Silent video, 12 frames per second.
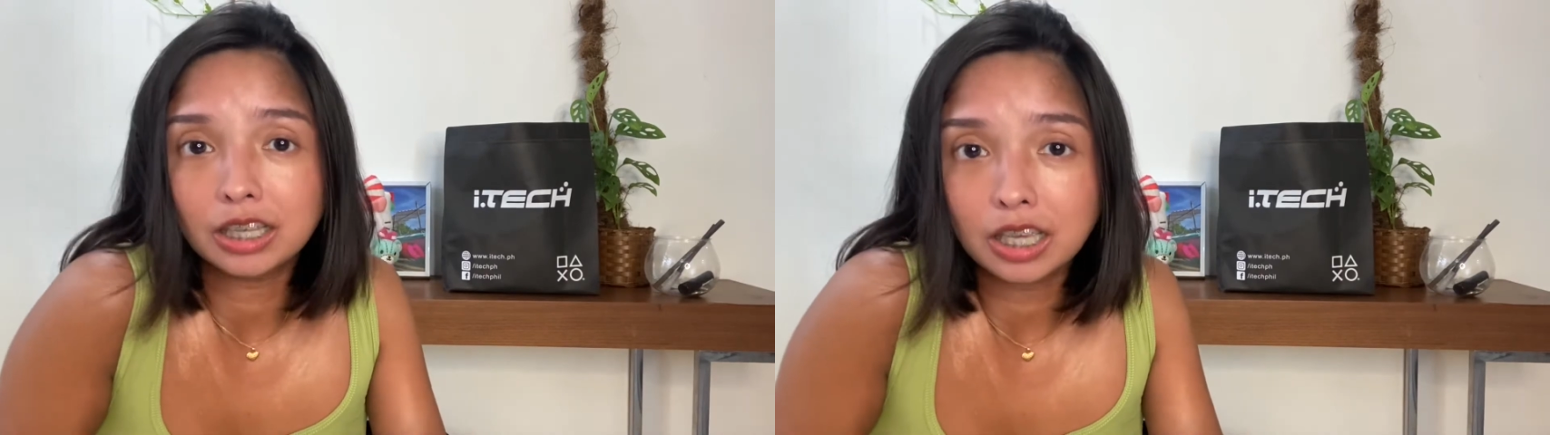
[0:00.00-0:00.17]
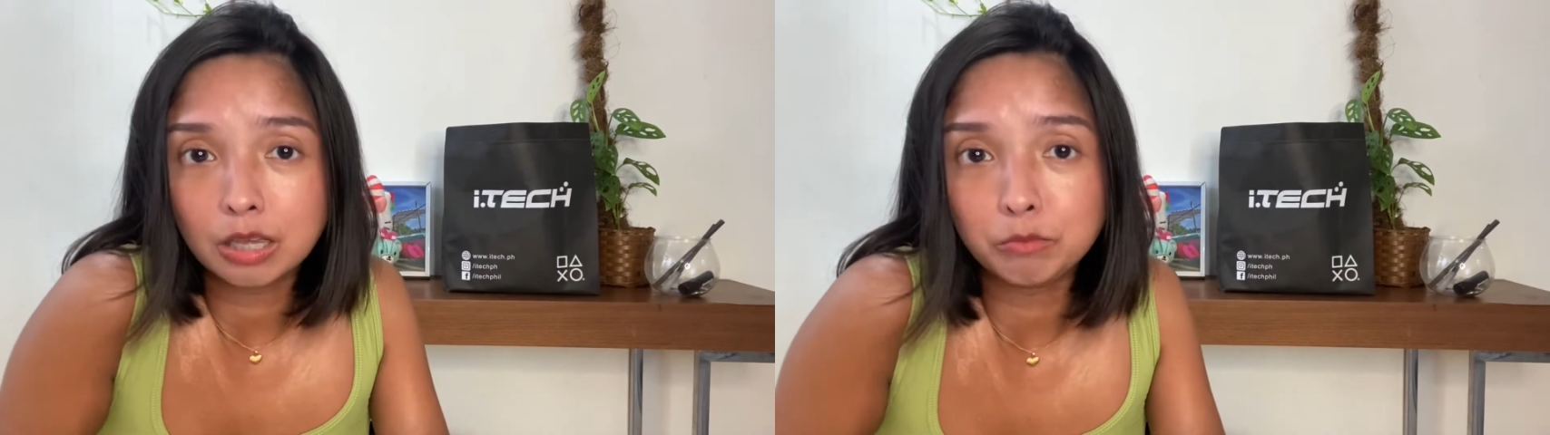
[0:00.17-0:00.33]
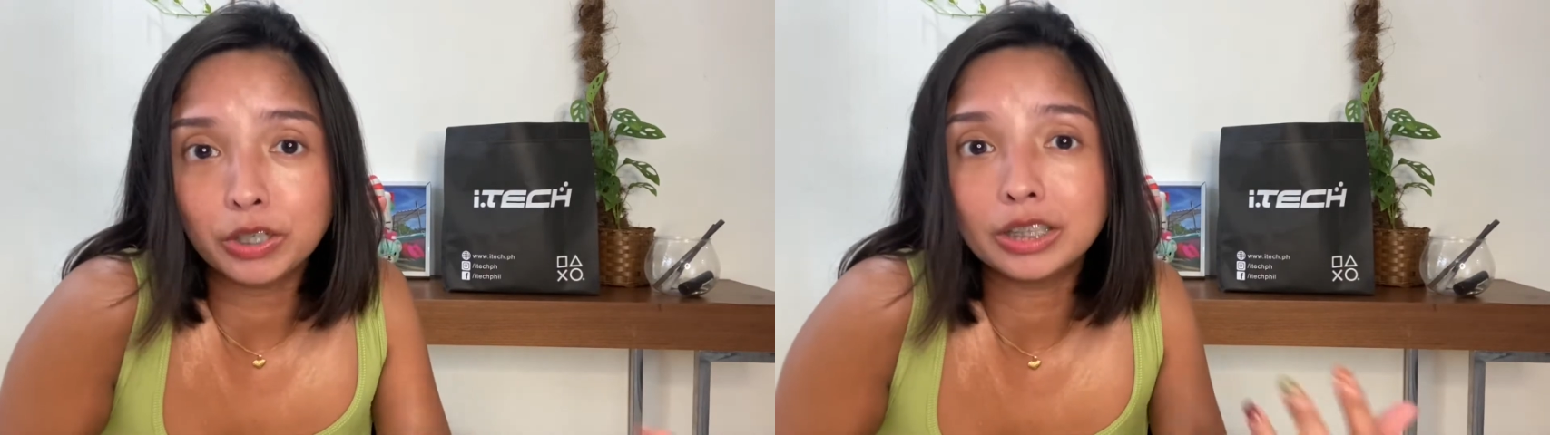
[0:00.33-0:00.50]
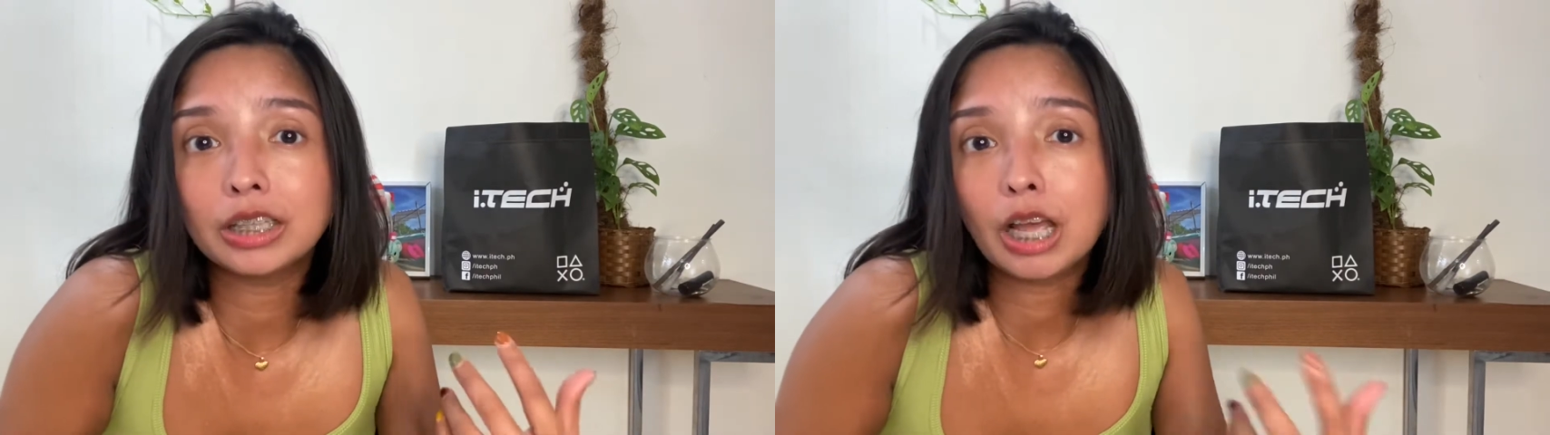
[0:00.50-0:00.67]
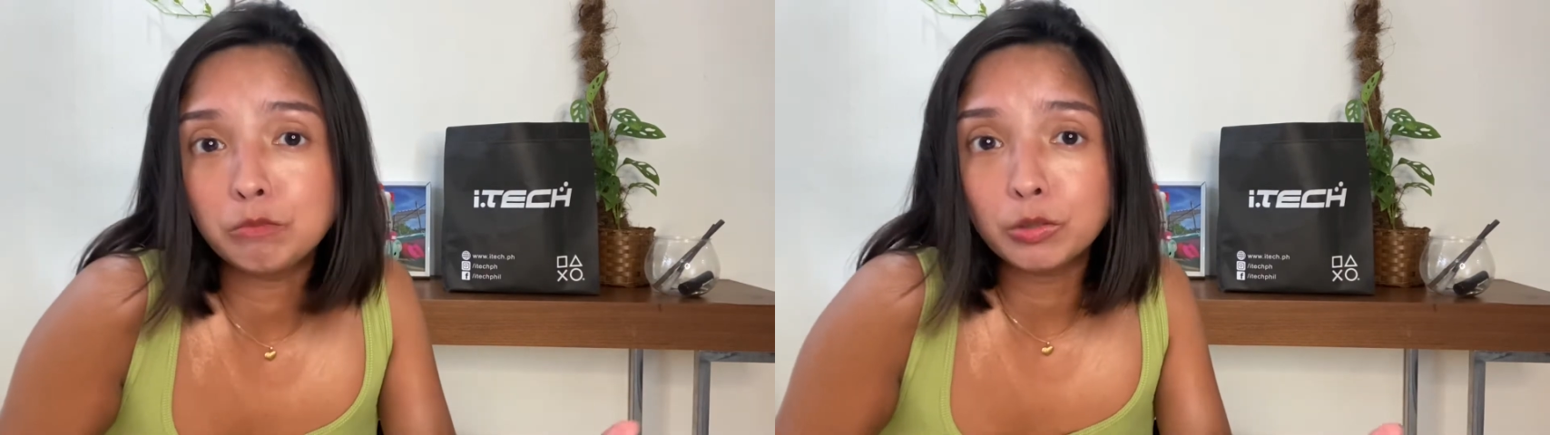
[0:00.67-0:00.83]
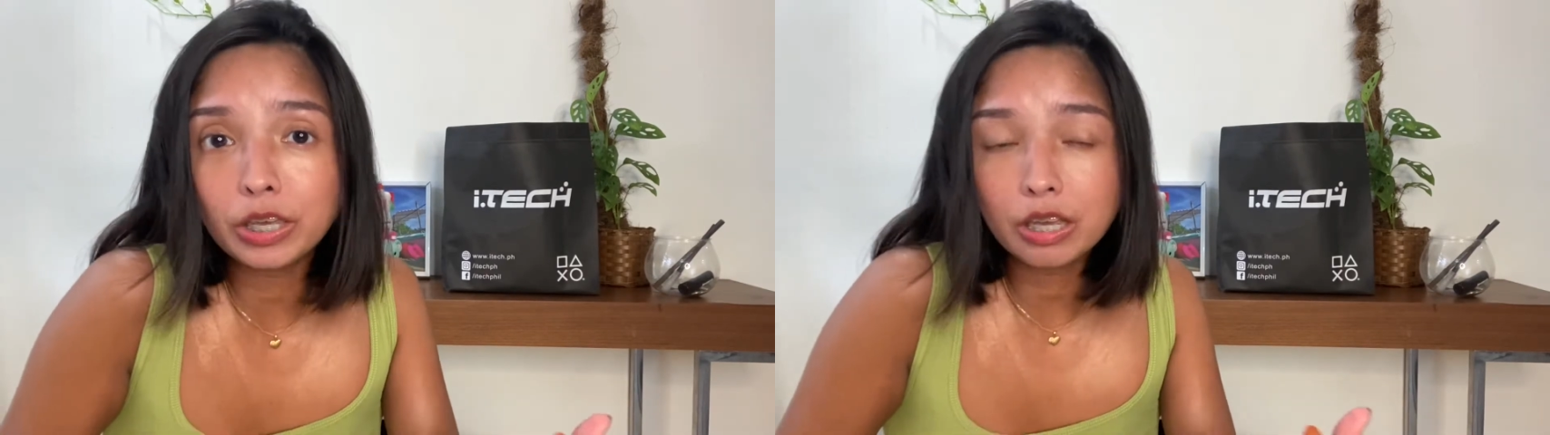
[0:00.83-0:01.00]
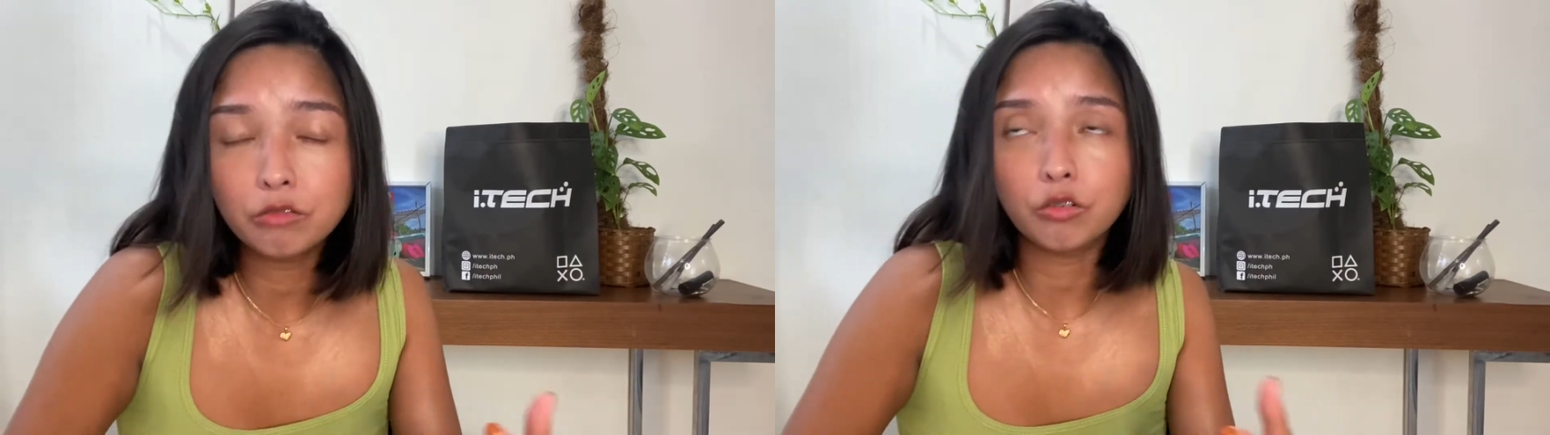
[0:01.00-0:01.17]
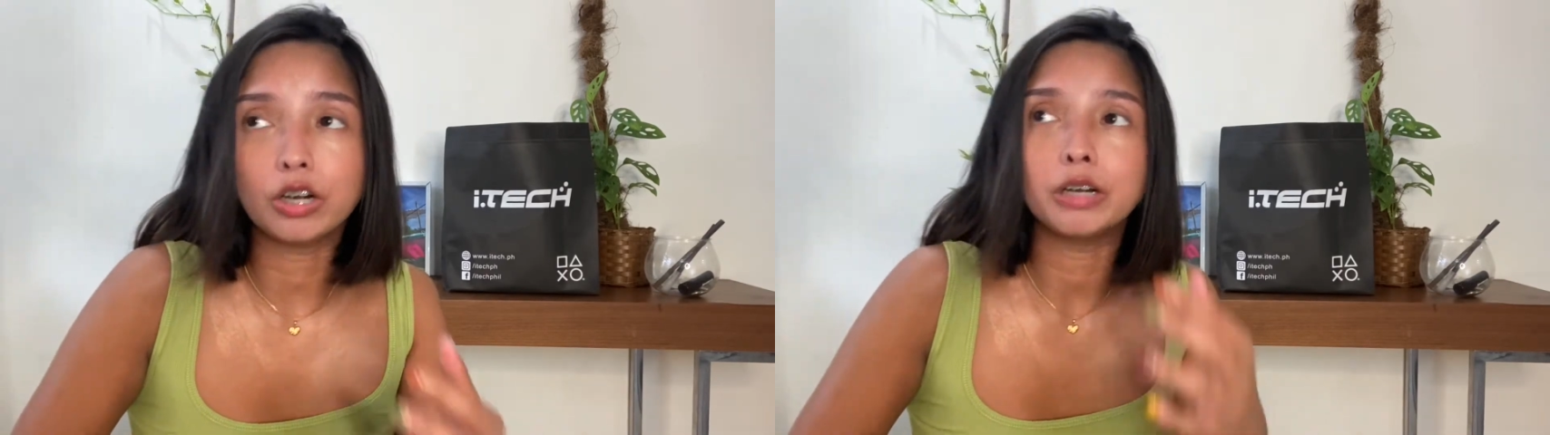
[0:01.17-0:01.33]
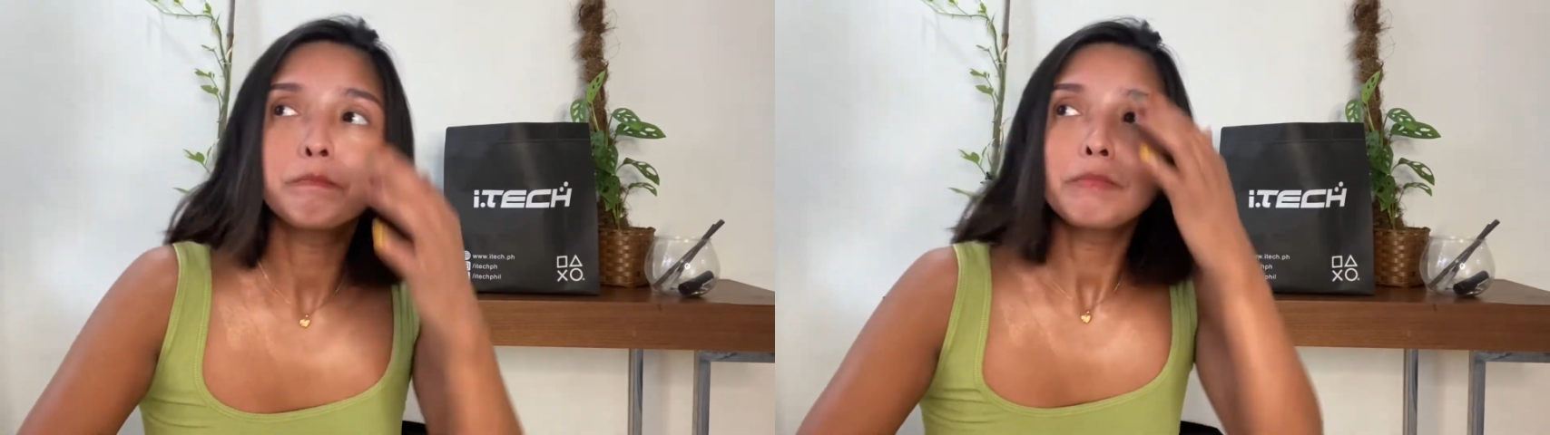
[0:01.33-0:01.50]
keyboard that I'm looking for.